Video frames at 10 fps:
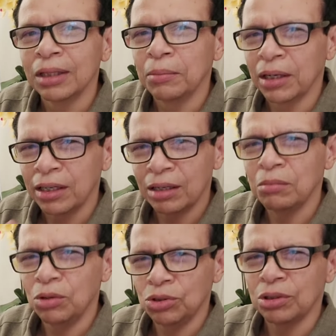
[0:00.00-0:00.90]
I'm not gonna get
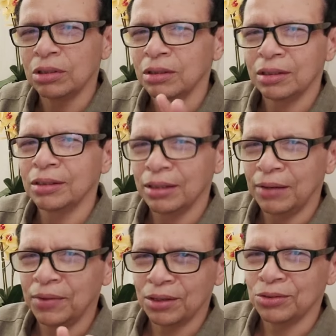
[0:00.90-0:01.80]
emotional. I
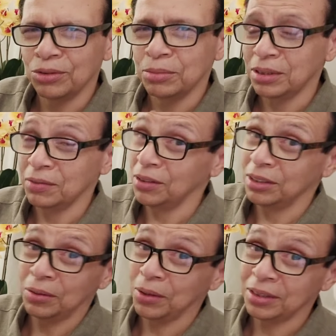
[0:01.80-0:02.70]
have to control myself,
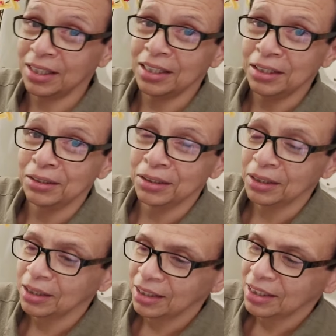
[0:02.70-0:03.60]
otherwise I can't heal you.
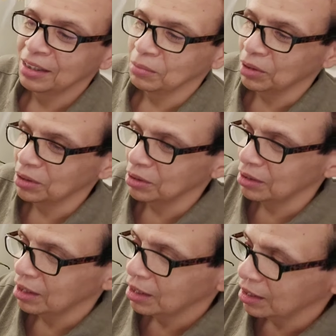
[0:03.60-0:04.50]
But
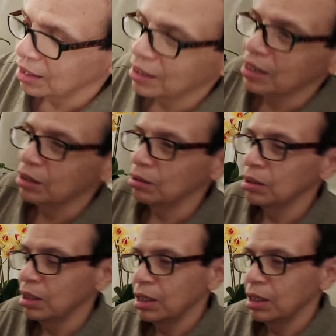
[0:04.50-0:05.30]
thank you.